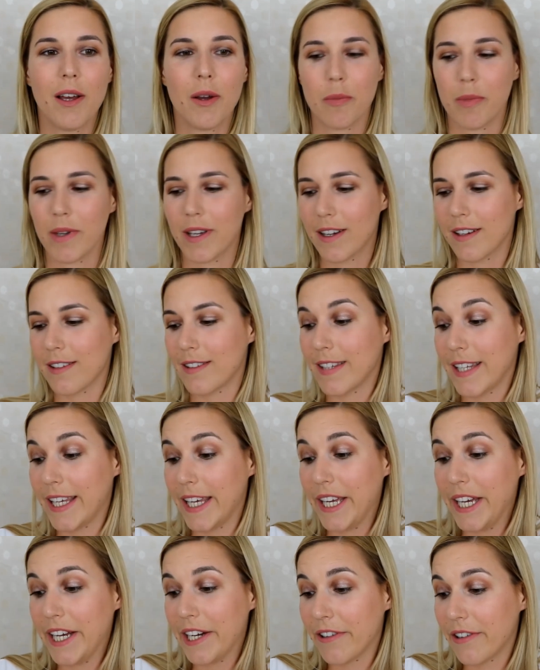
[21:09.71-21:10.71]
because
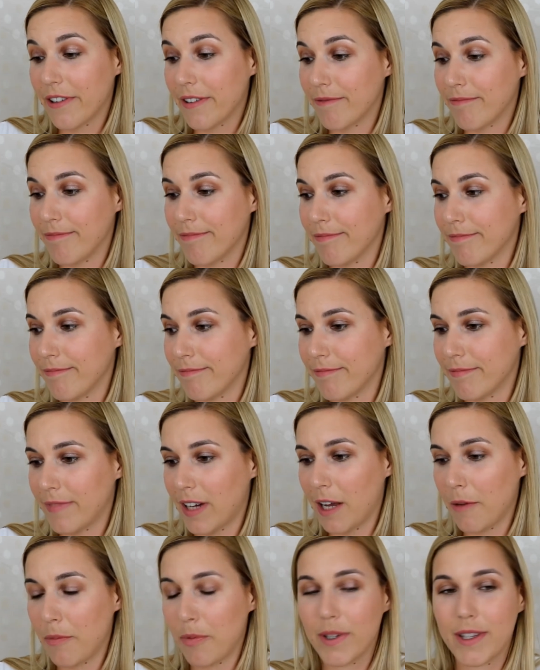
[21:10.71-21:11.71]
here
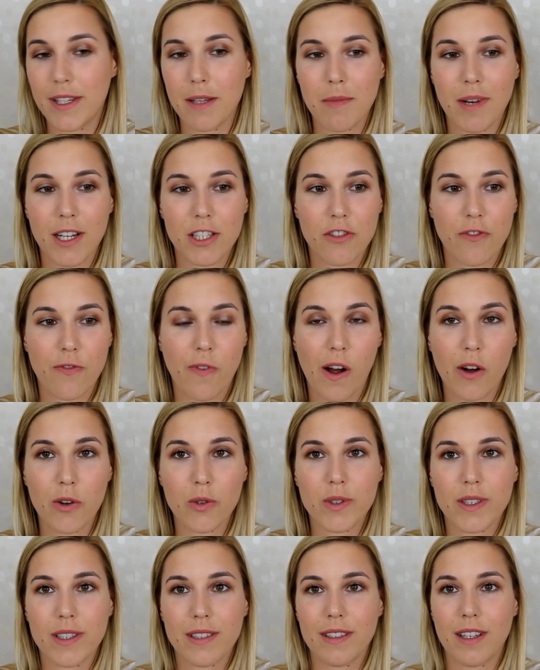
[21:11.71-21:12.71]
I pretty much
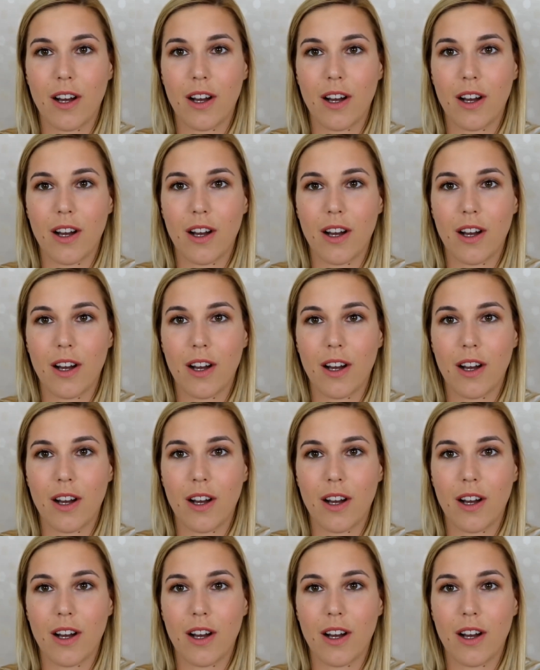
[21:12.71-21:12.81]
found